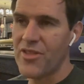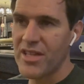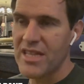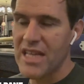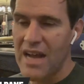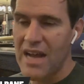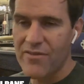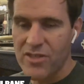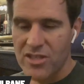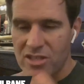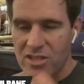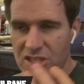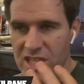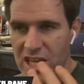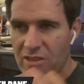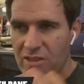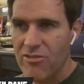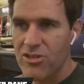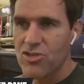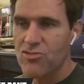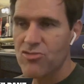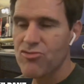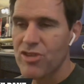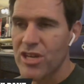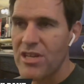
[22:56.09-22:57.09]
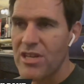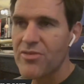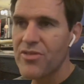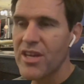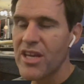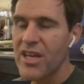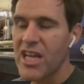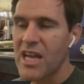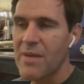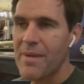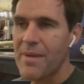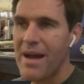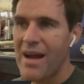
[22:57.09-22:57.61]
I think they have to serious
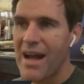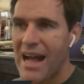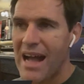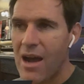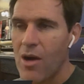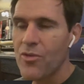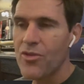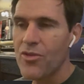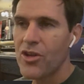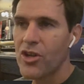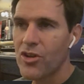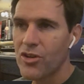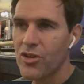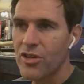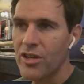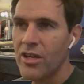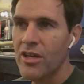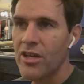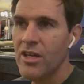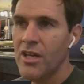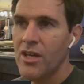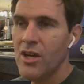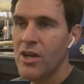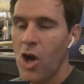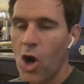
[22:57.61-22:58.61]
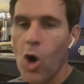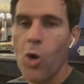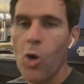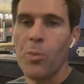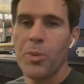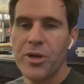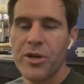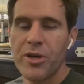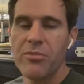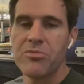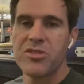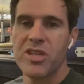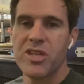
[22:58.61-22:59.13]
rethink about how they're going to
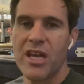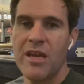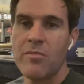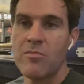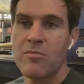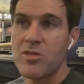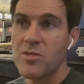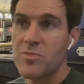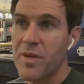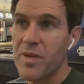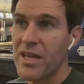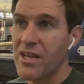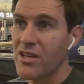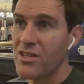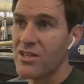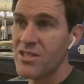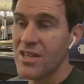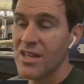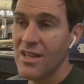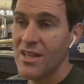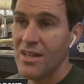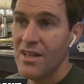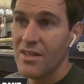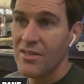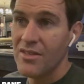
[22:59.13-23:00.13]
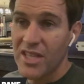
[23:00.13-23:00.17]
open up teams because